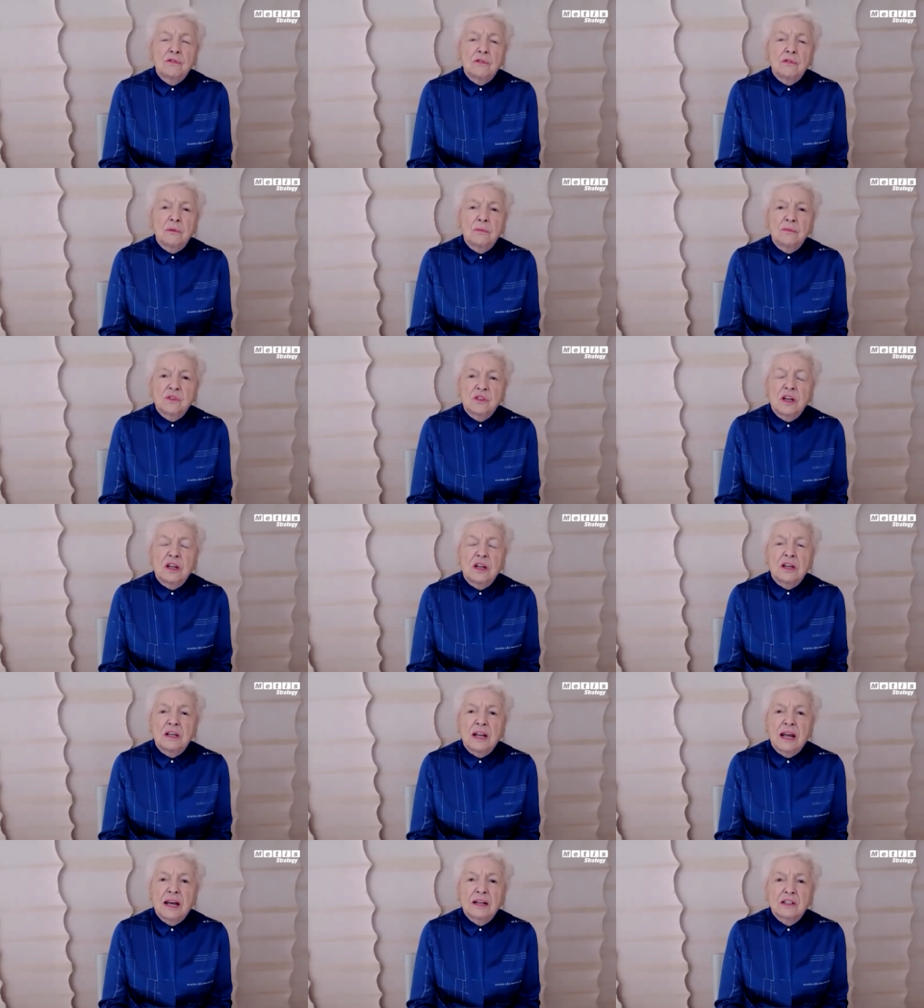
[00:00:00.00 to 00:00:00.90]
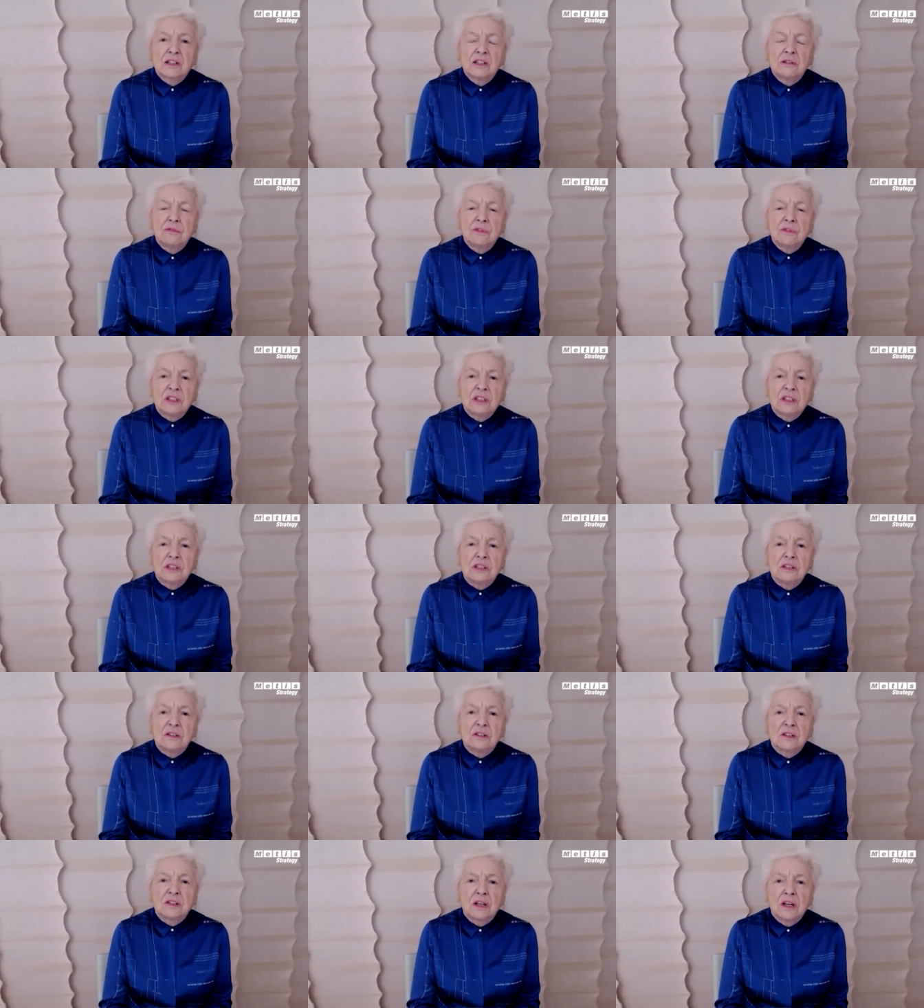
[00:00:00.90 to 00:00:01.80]
from certain
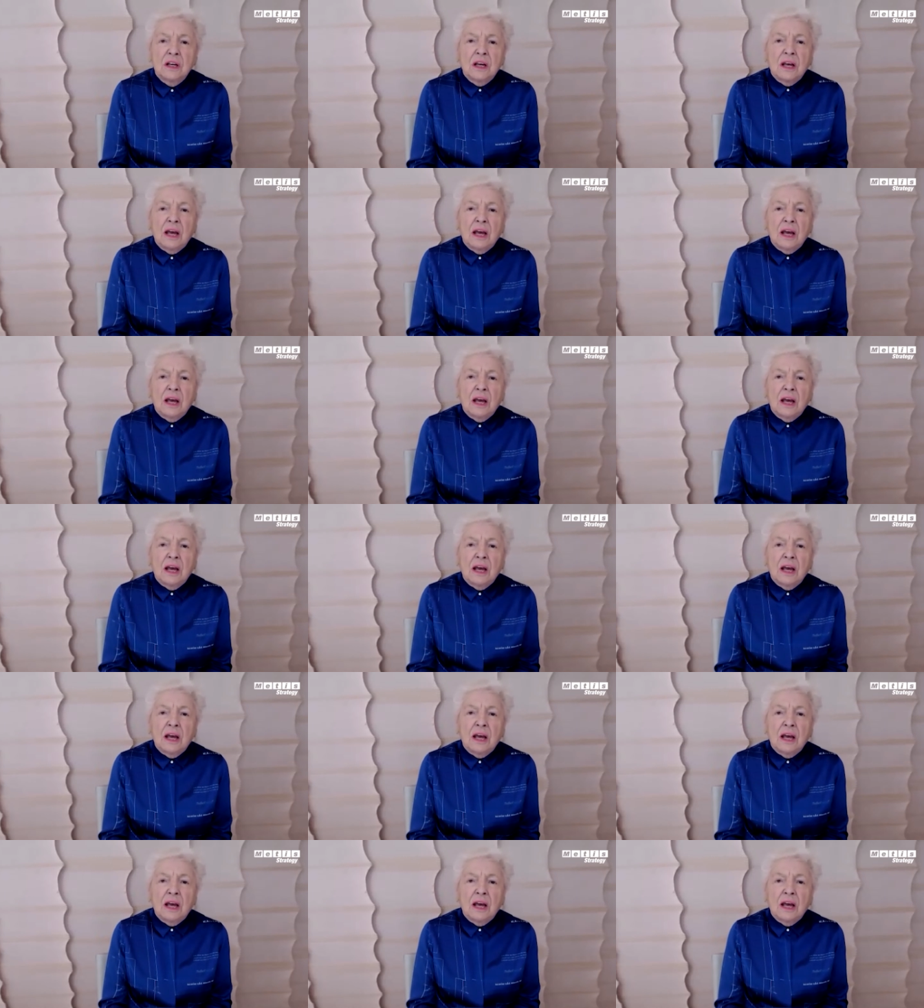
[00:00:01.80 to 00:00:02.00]
activities